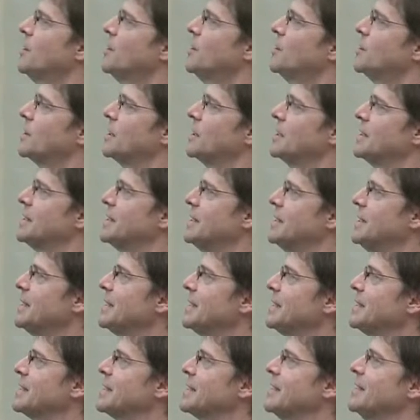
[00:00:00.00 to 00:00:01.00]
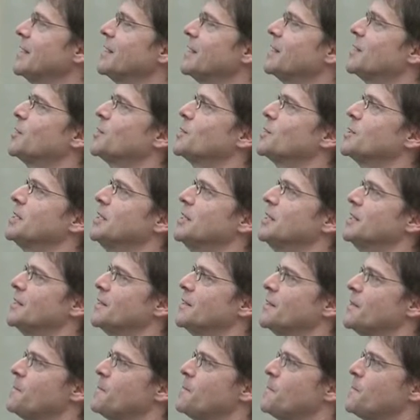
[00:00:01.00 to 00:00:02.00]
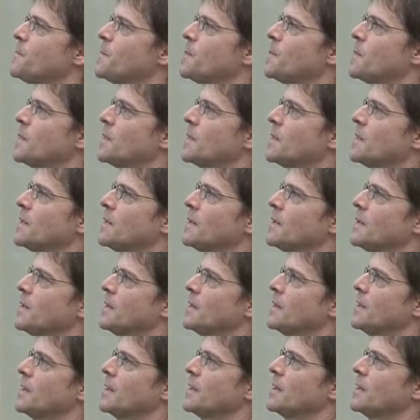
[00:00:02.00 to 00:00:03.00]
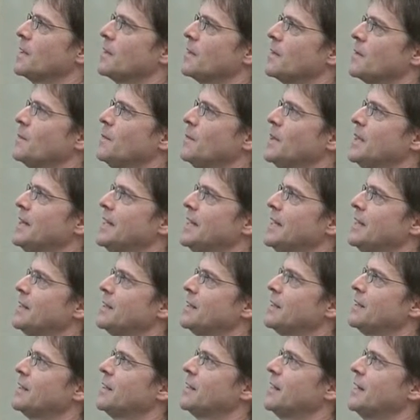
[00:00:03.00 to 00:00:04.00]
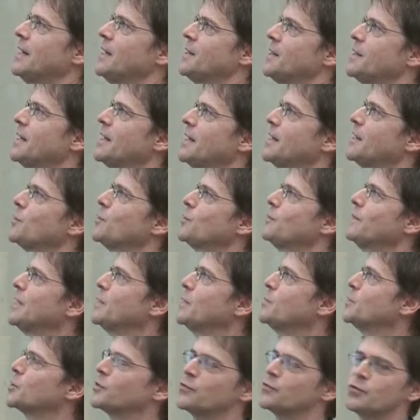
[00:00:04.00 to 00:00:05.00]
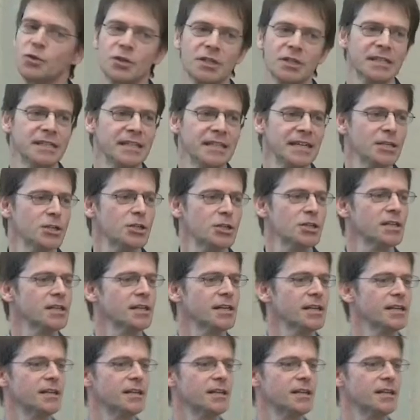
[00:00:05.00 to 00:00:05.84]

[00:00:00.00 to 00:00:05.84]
are seriously considered. With that, I thank you very much for your attention